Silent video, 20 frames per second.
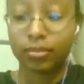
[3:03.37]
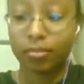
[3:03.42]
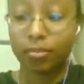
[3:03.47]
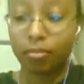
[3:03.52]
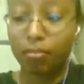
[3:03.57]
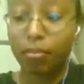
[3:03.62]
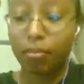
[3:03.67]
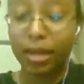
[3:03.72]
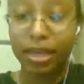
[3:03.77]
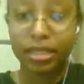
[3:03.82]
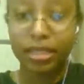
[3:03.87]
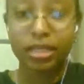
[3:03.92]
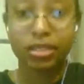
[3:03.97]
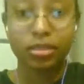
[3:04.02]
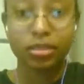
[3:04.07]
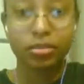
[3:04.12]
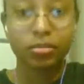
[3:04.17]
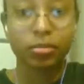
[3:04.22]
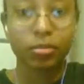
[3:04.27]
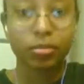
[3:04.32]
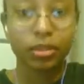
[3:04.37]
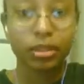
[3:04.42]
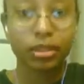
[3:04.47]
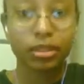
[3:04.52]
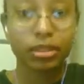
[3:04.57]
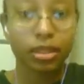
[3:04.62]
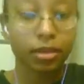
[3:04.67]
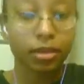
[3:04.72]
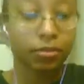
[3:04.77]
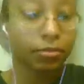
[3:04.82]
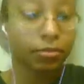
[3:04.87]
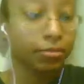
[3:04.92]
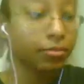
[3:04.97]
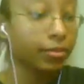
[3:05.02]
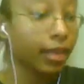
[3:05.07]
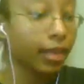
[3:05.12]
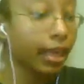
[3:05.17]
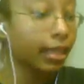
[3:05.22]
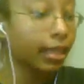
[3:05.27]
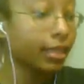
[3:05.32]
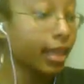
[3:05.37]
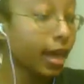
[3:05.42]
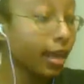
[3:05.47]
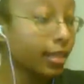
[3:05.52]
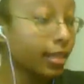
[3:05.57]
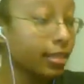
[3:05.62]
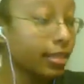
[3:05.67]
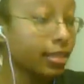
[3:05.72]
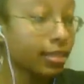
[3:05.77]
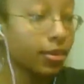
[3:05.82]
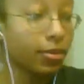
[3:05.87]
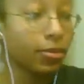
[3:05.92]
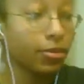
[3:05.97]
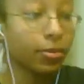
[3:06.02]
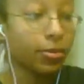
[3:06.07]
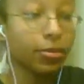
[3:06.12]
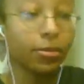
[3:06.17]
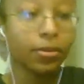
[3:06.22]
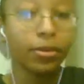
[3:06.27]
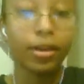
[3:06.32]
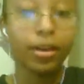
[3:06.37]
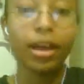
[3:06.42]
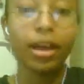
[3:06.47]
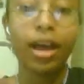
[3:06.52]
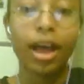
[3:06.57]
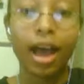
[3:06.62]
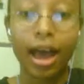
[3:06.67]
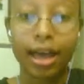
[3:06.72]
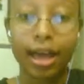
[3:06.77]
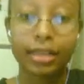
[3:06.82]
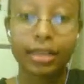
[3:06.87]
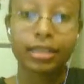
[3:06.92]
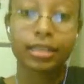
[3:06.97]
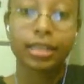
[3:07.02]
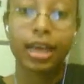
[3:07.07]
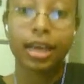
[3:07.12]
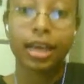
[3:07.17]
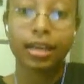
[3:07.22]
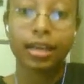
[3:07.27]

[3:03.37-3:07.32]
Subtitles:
mess with stuff like that. So I just got a